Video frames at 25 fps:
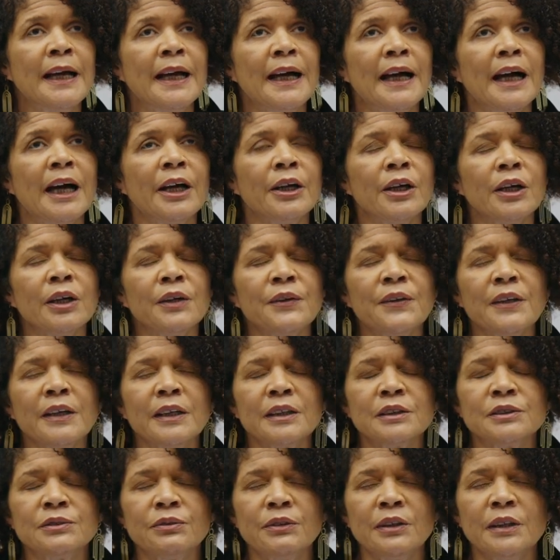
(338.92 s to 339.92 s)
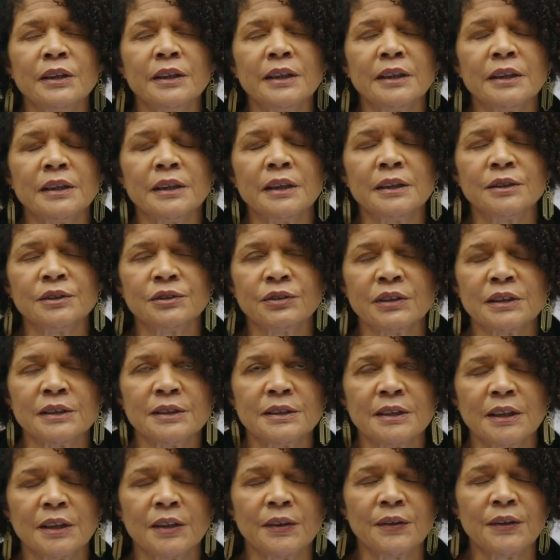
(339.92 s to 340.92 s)
And I think it's really uh,
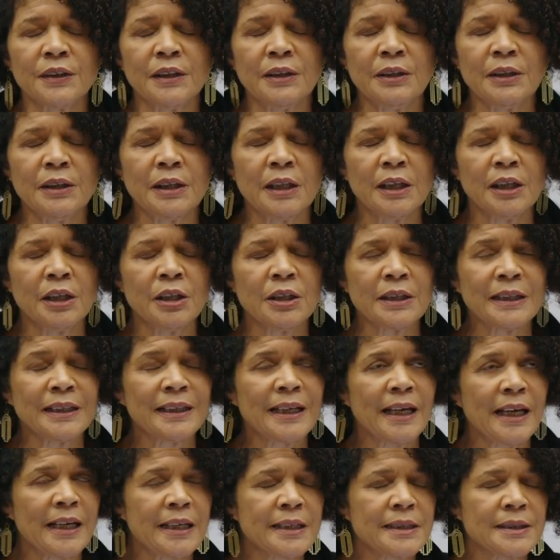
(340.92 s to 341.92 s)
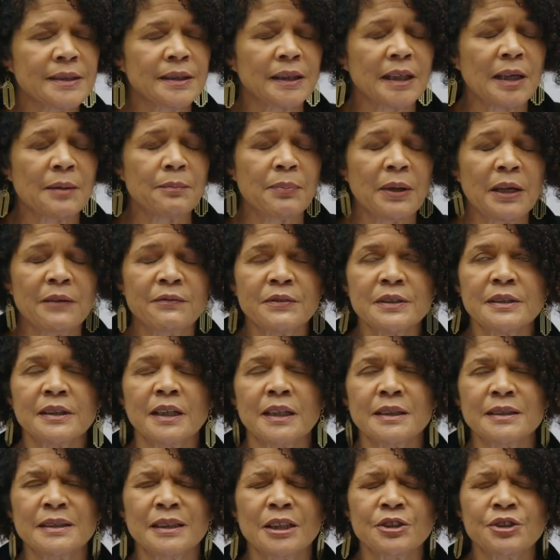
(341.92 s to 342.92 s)
interesting, the uh, CASE, the Campaign for
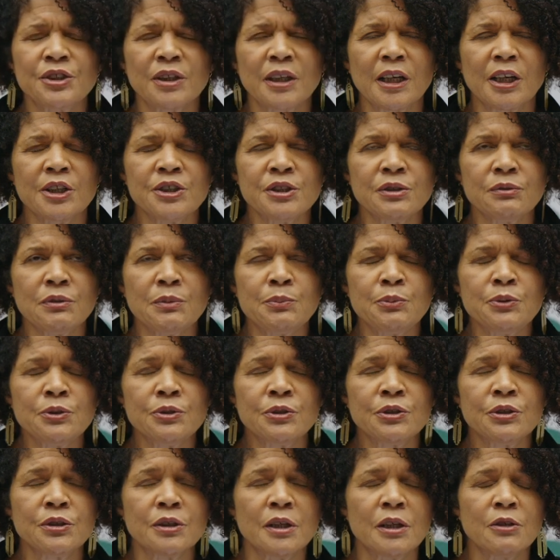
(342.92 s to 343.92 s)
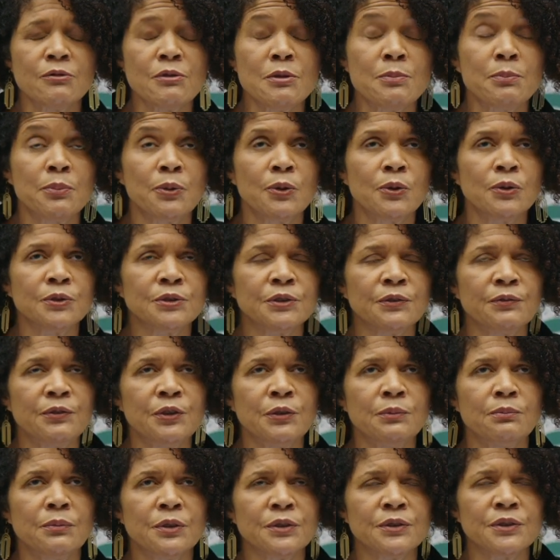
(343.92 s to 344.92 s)
Science and Education, we pushed a report a
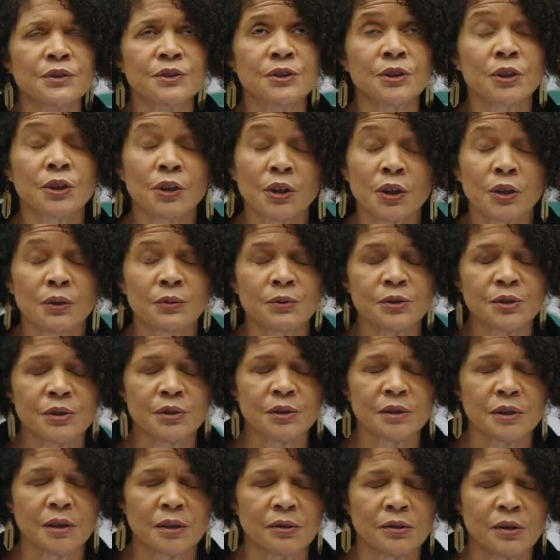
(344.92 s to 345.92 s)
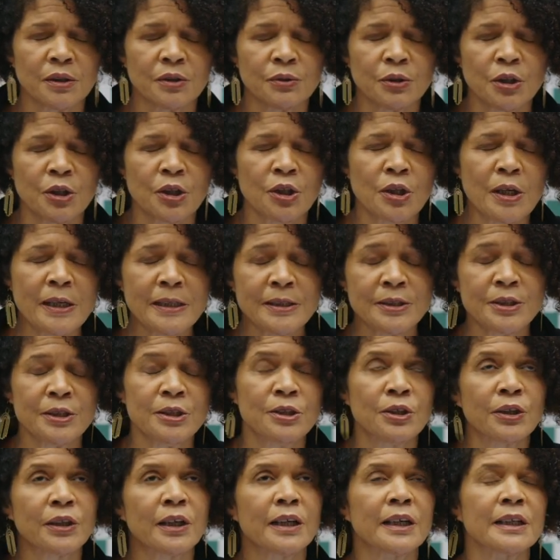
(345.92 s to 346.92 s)
few months ago, which was a, uh, into
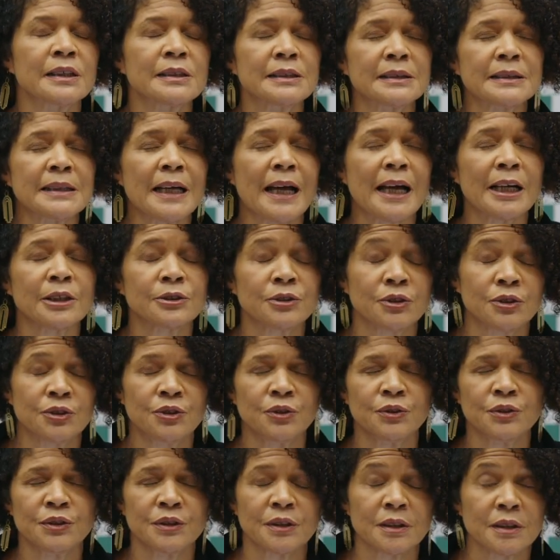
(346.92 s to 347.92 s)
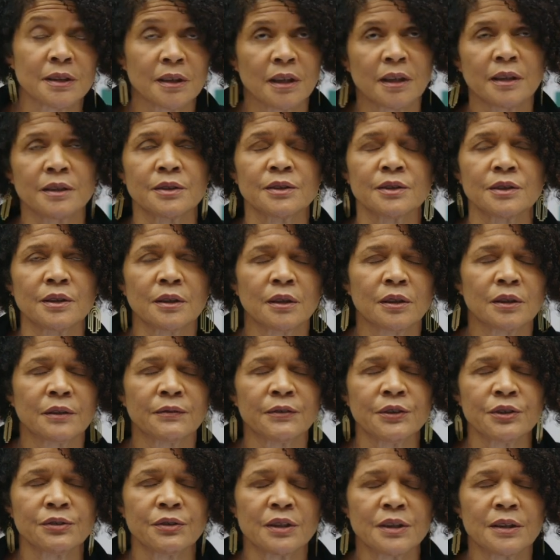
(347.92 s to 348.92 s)
looking at attitudes to science, a lot of
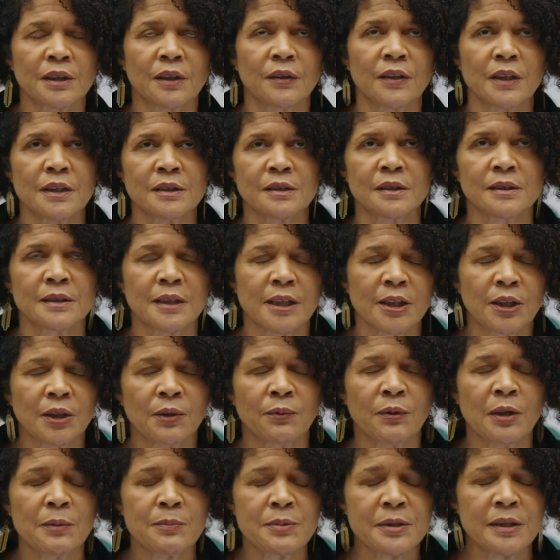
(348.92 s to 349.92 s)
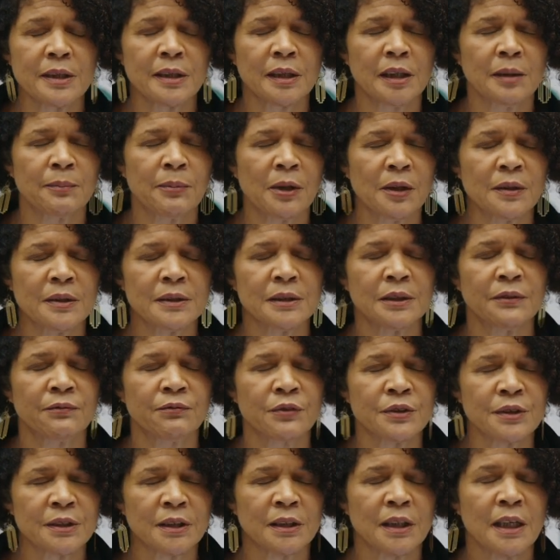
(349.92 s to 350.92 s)
interesting things to take away, particularly about the
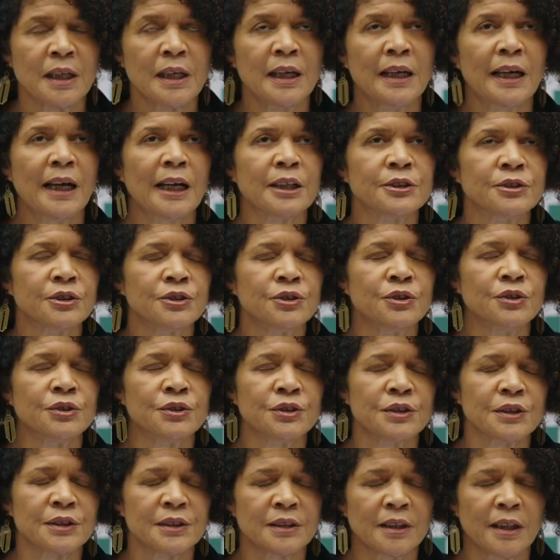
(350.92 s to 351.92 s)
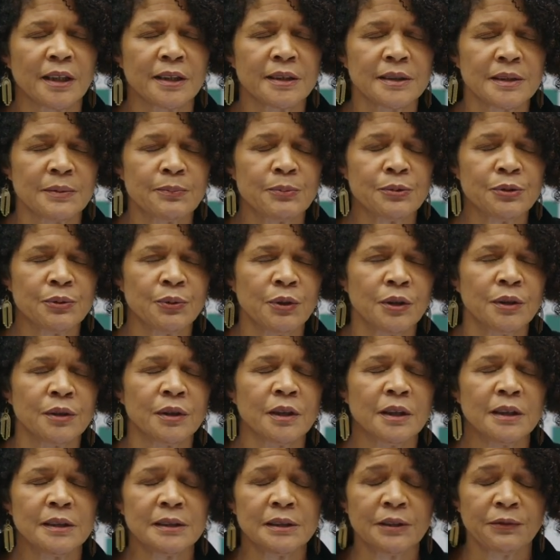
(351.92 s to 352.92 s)
difference in attitudes to science
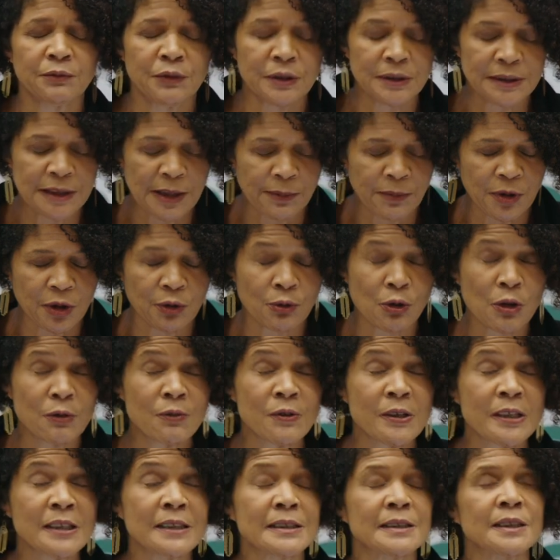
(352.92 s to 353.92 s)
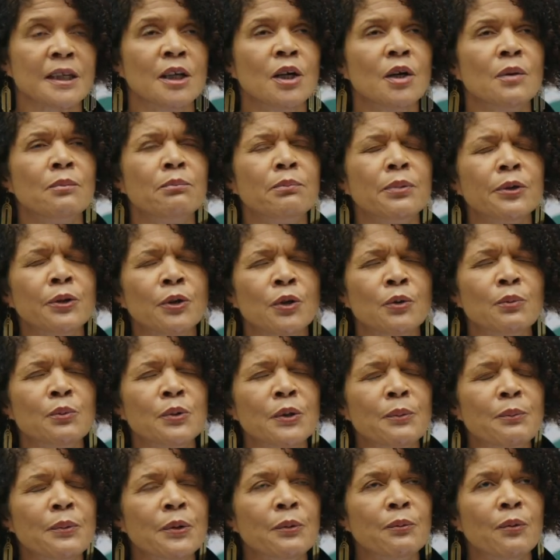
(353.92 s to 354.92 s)
between different demographics. But,
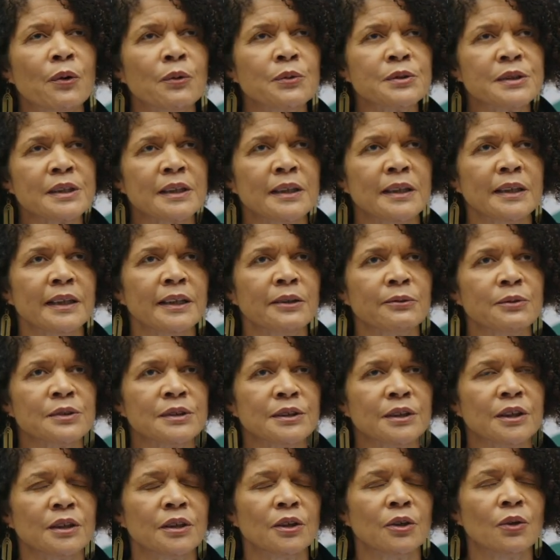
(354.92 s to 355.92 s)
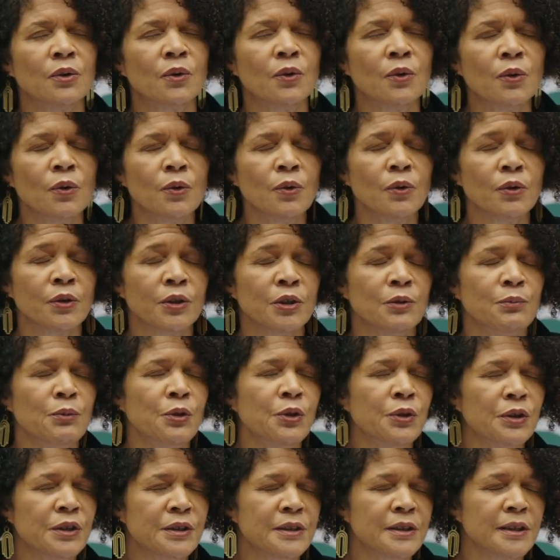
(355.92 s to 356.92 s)
almost, but what was clear was that all
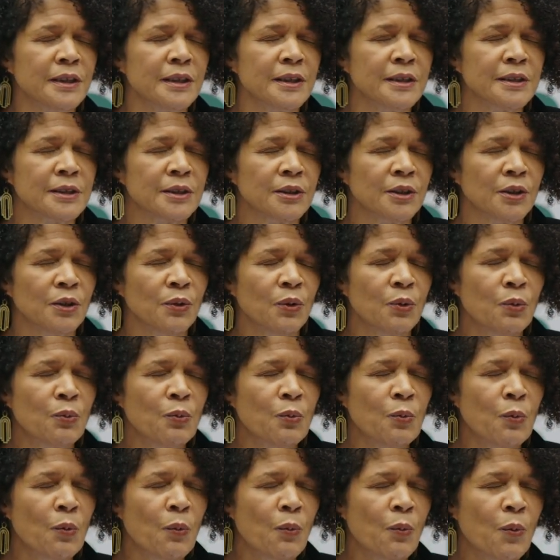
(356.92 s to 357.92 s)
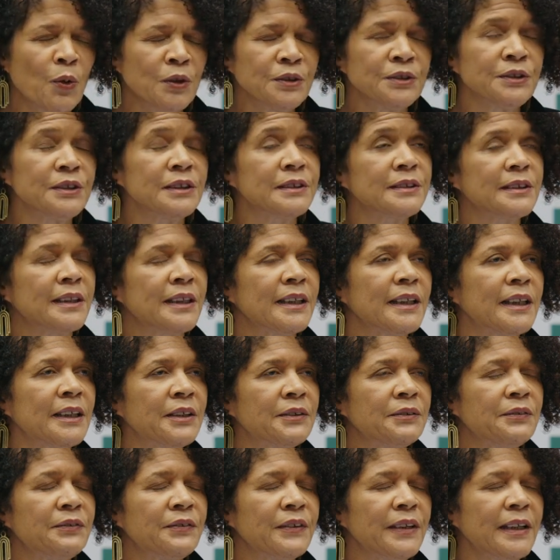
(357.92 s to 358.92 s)
communities wanted to
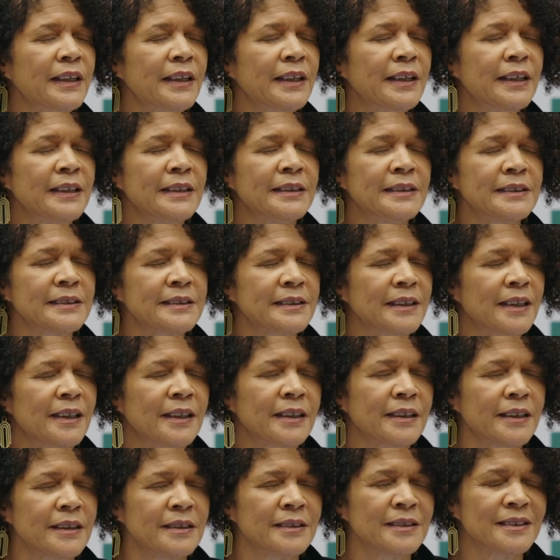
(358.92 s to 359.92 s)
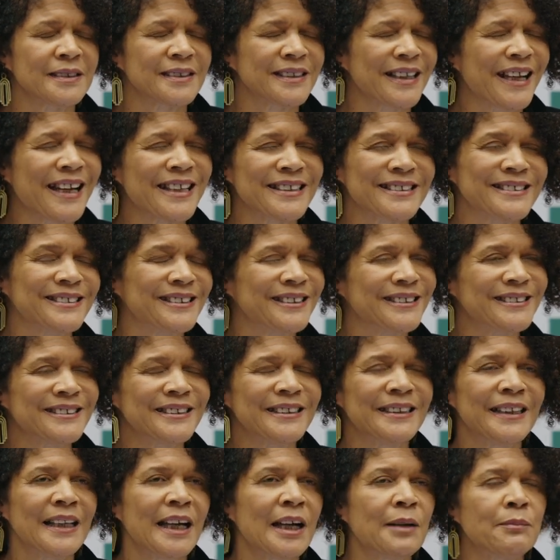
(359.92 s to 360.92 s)
have a science asset,
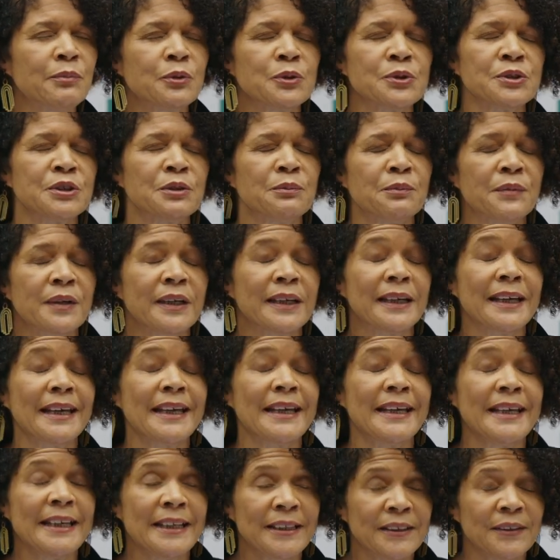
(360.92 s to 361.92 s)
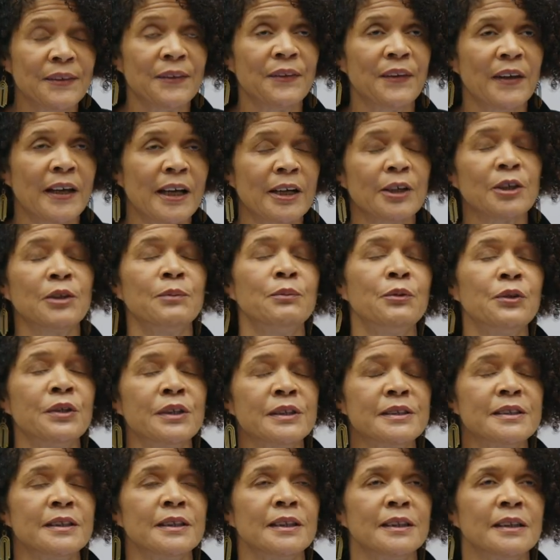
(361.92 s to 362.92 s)
a lab or something in their
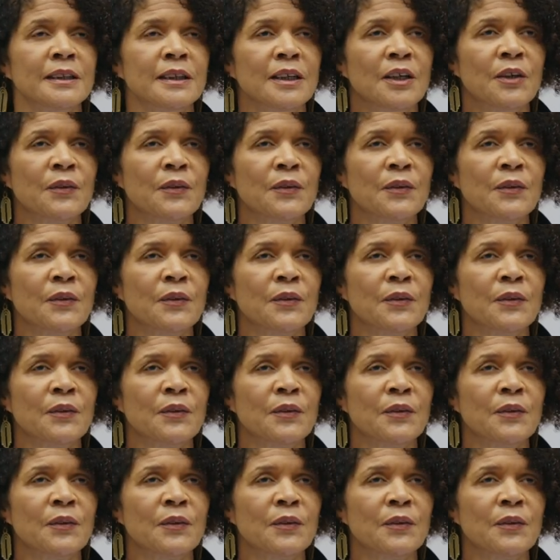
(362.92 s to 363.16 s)
community.